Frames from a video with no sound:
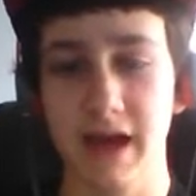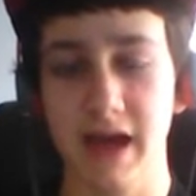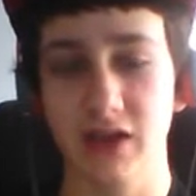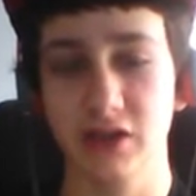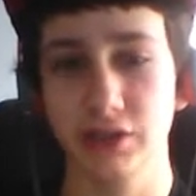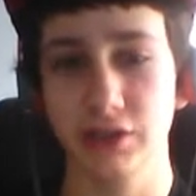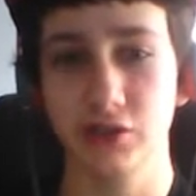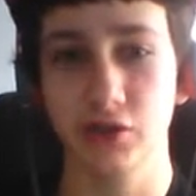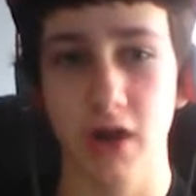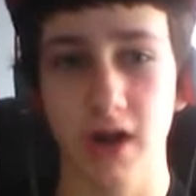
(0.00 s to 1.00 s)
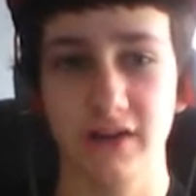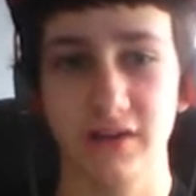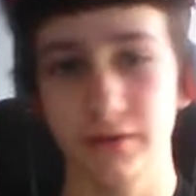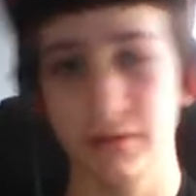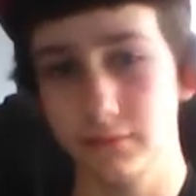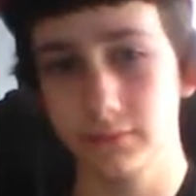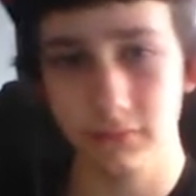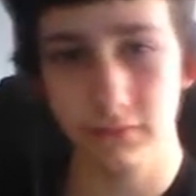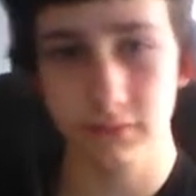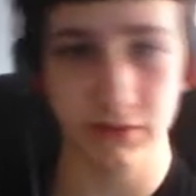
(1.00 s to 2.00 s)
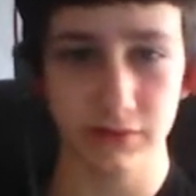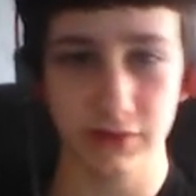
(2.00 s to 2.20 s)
actually try to to, to